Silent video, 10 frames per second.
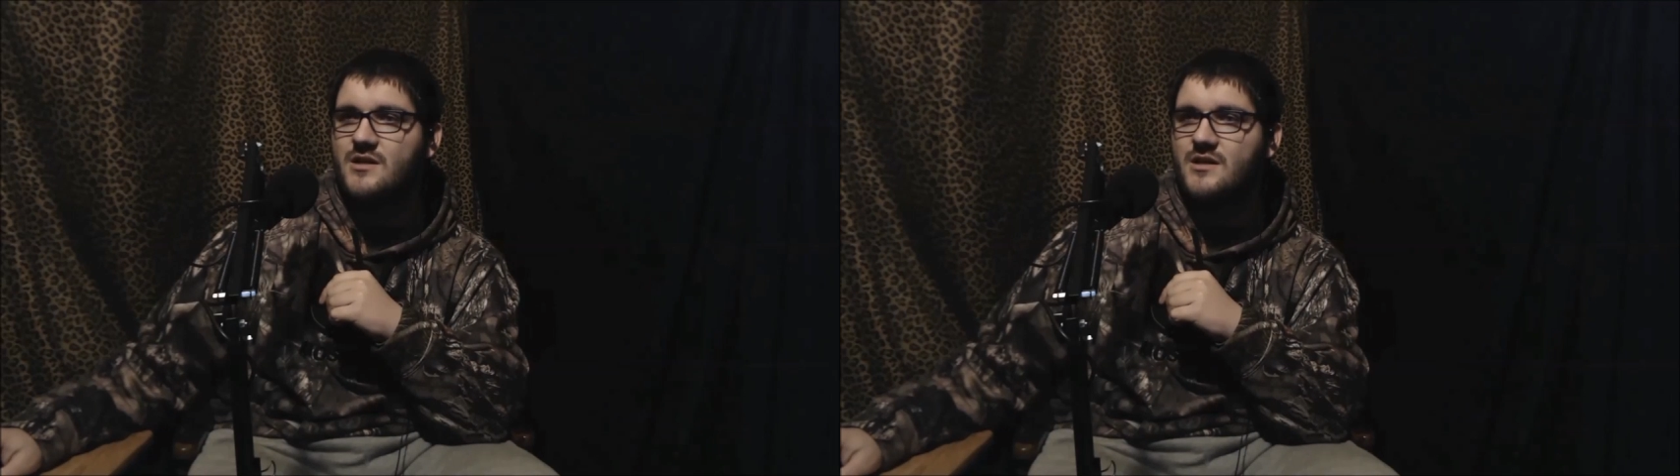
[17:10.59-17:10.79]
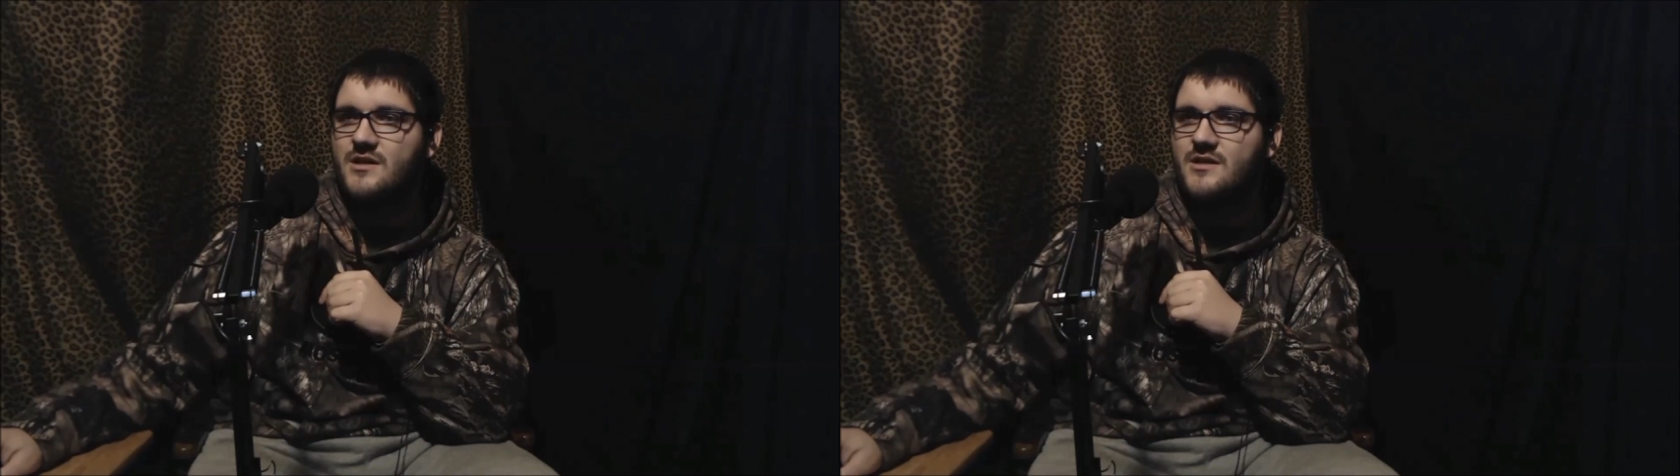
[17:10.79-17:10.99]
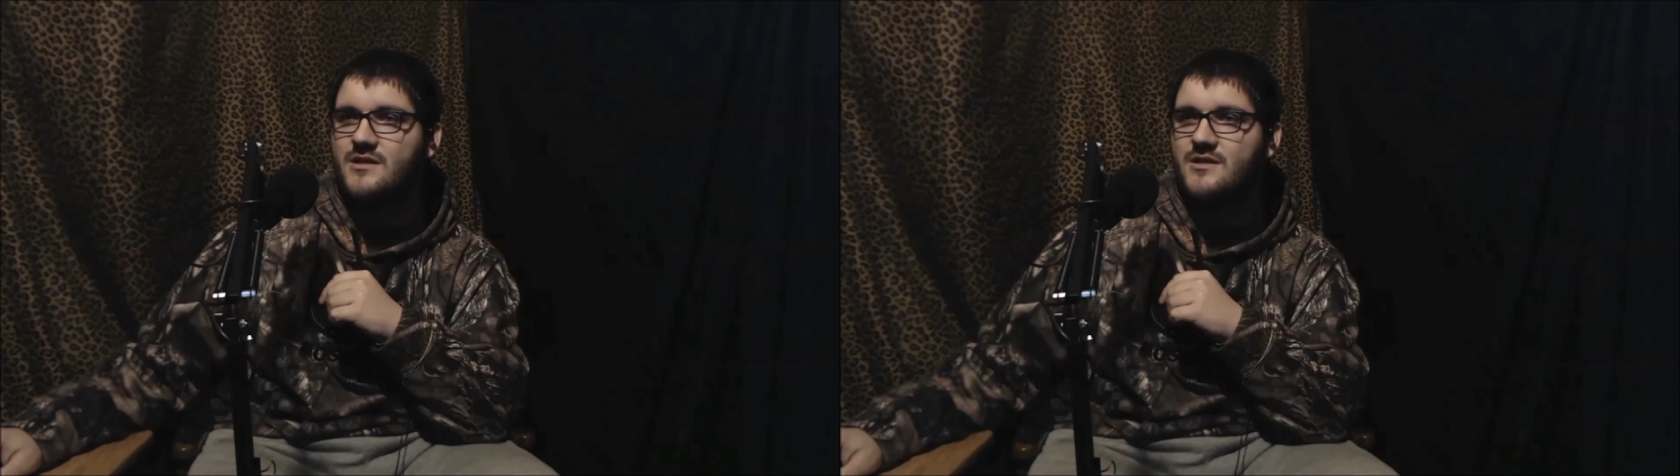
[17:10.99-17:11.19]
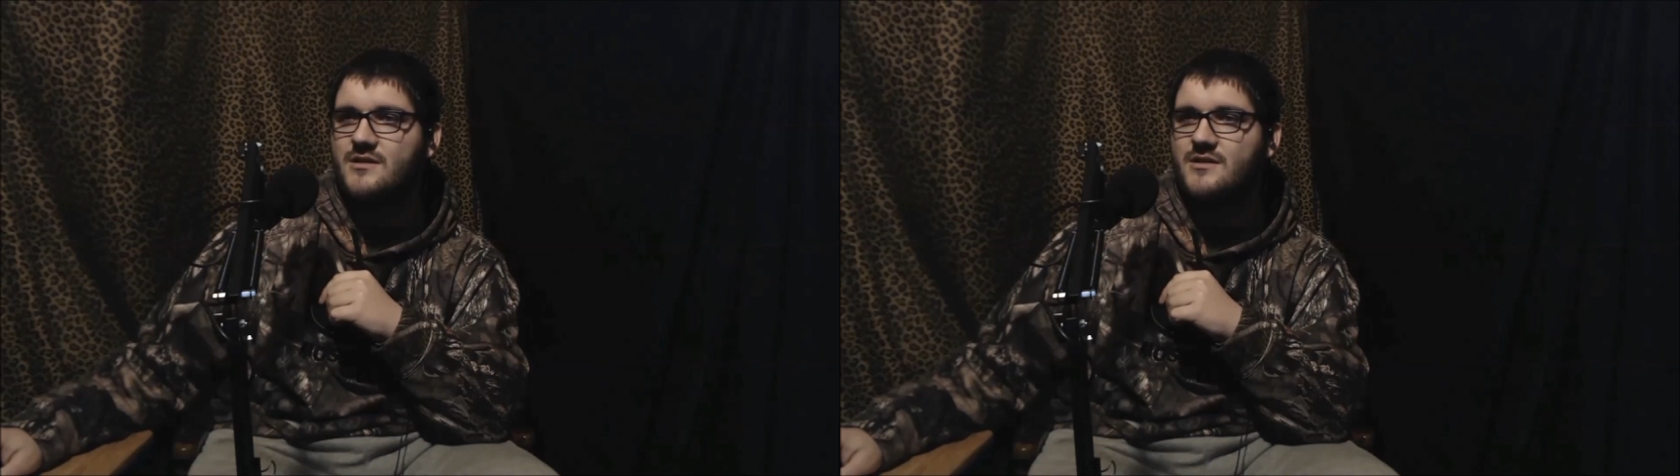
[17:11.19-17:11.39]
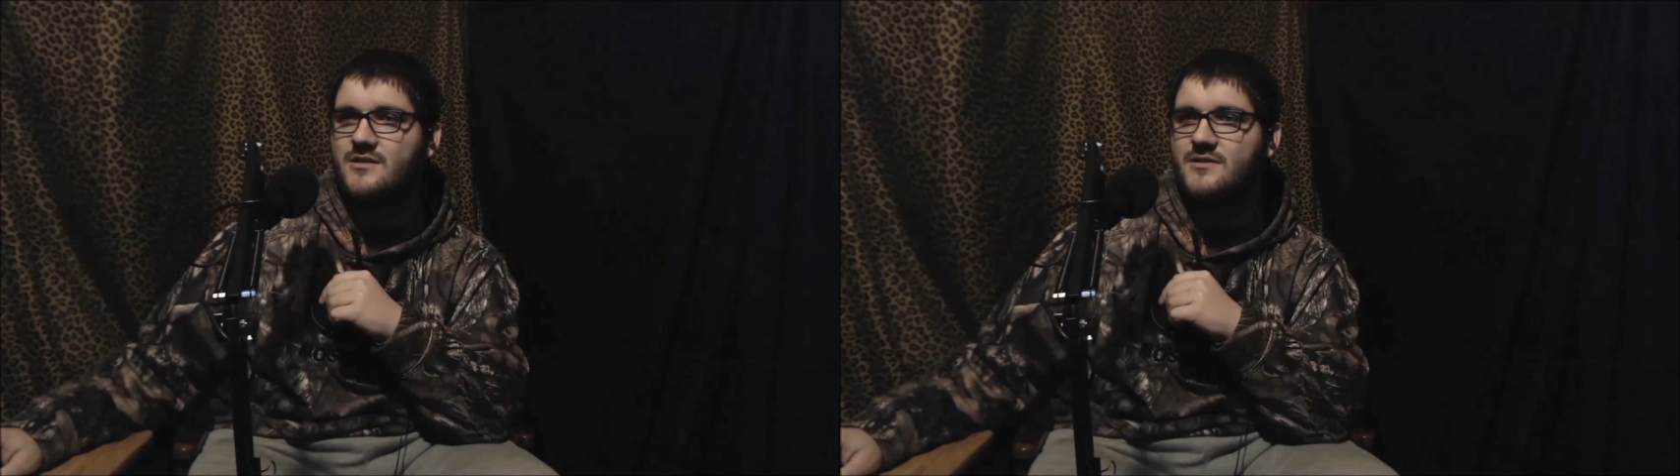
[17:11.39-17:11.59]

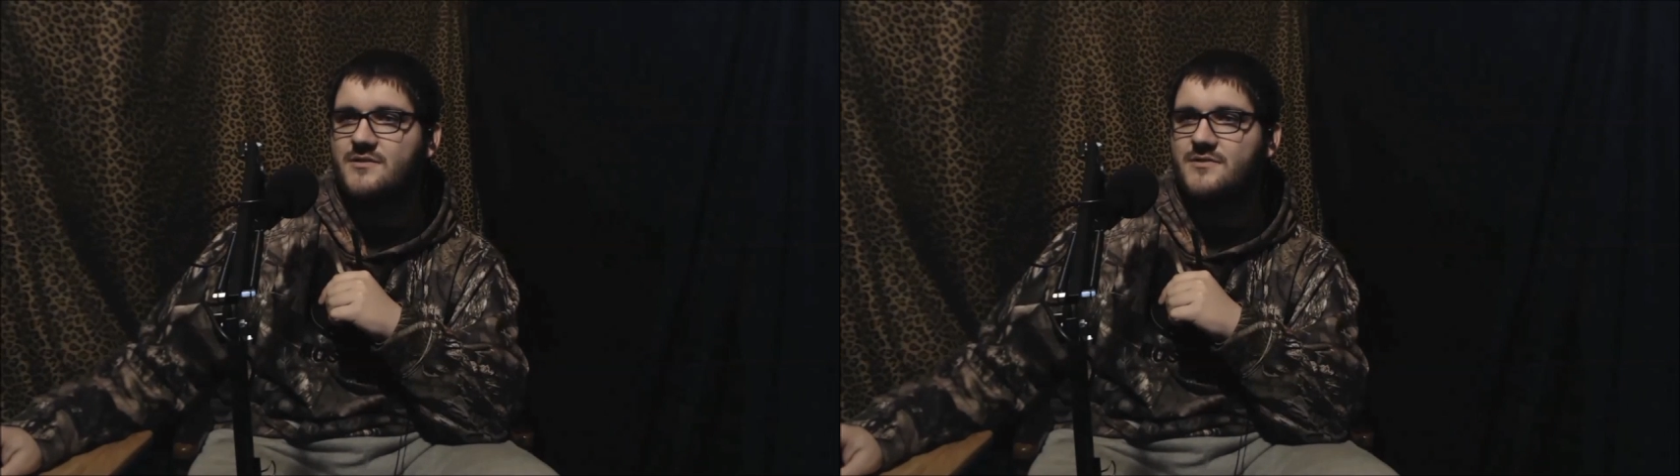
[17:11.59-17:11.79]
Uh,